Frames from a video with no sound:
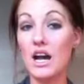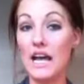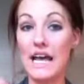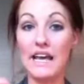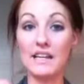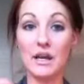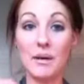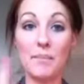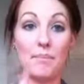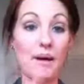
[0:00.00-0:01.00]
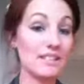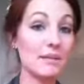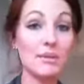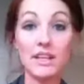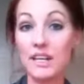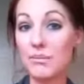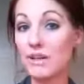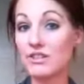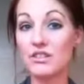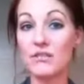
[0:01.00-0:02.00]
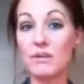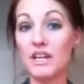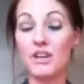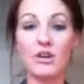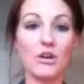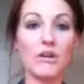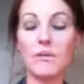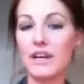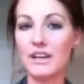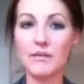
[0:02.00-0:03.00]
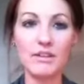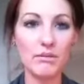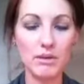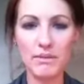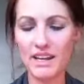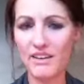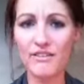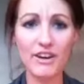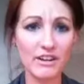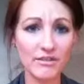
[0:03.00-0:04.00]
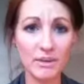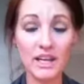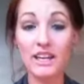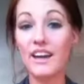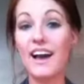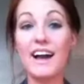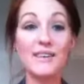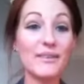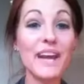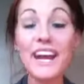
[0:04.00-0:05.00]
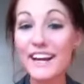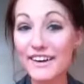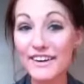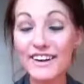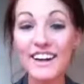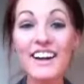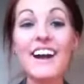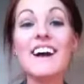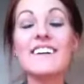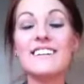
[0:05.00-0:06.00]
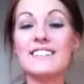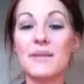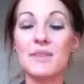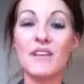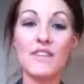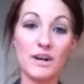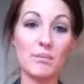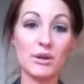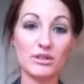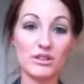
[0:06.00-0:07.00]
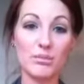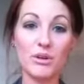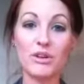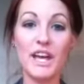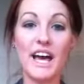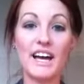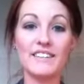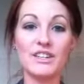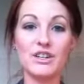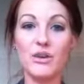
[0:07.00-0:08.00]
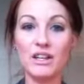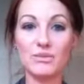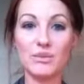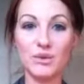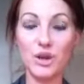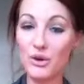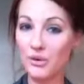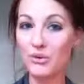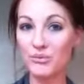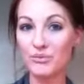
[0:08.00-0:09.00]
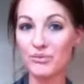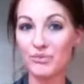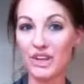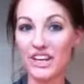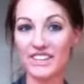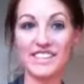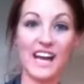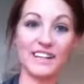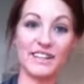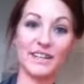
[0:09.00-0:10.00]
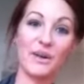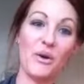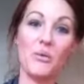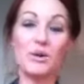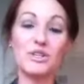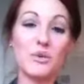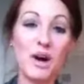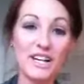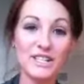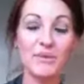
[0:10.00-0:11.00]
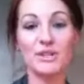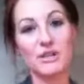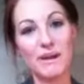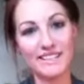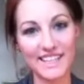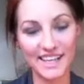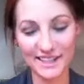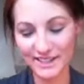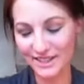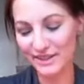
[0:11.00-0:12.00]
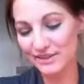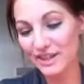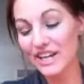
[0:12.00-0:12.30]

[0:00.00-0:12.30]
and possibly pictures of me or it can even be making fun of me, I don't care. Just something very personable that you guys will know exactly what you're watching, what you're about to get into.